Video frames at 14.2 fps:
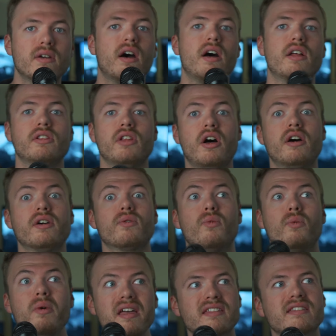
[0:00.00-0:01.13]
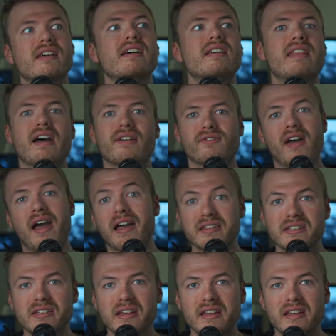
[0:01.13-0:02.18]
along with that fast